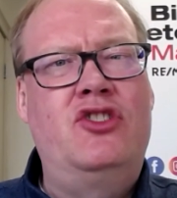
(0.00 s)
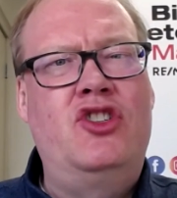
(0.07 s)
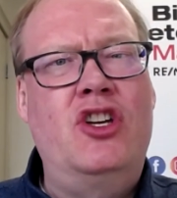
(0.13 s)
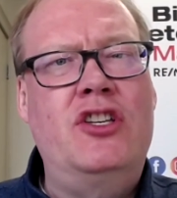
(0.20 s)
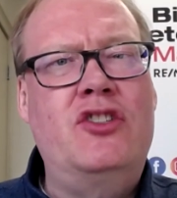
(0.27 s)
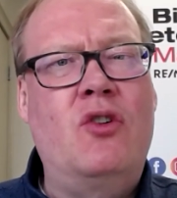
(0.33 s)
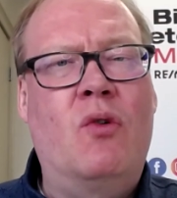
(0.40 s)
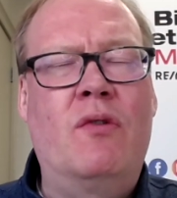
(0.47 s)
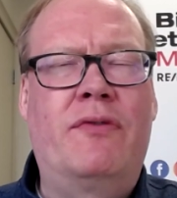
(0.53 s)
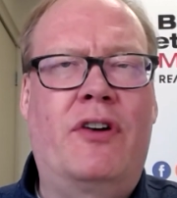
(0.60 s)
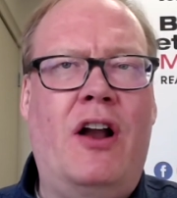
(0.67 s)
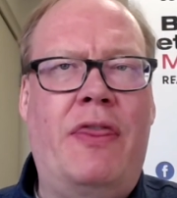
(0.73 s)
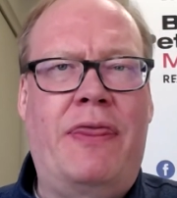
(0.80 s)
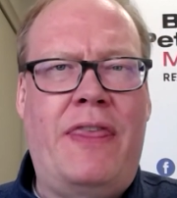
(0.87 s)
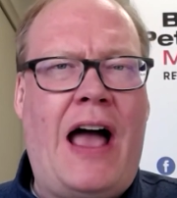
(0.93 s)
just
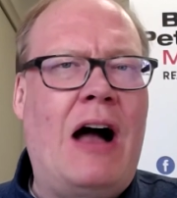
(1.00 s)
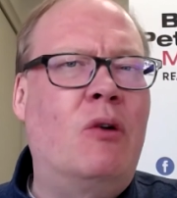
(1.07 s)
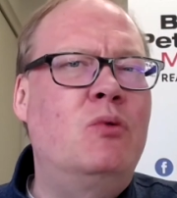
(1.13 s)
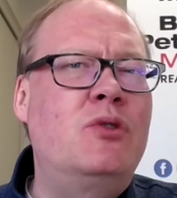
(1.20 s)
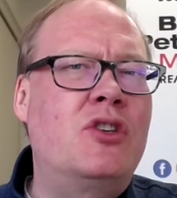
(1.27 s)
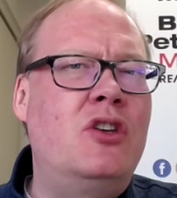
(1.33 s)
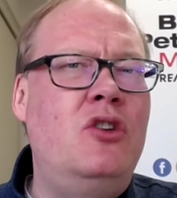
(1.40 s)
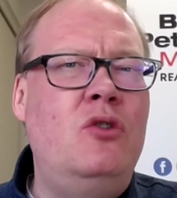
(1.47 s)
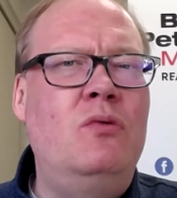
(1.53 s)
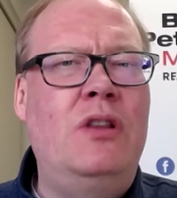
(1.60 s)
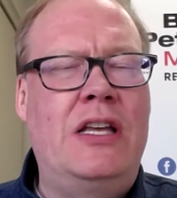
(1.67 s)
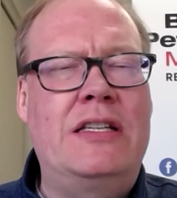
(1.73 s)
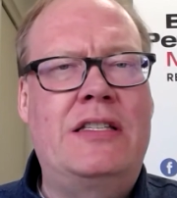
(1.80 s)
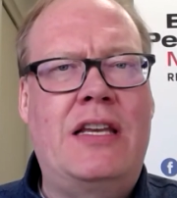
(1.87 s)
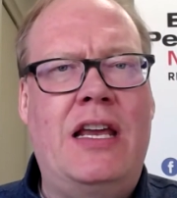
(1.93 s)
over 1,000 new
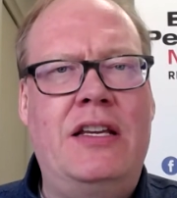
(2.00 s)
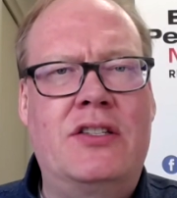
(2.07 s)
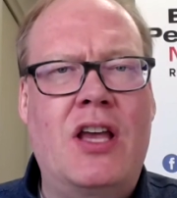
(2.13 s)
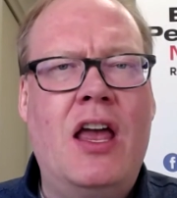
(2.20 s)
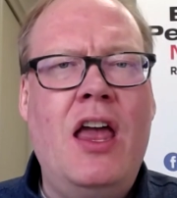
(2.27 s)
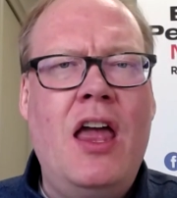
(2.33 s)
listings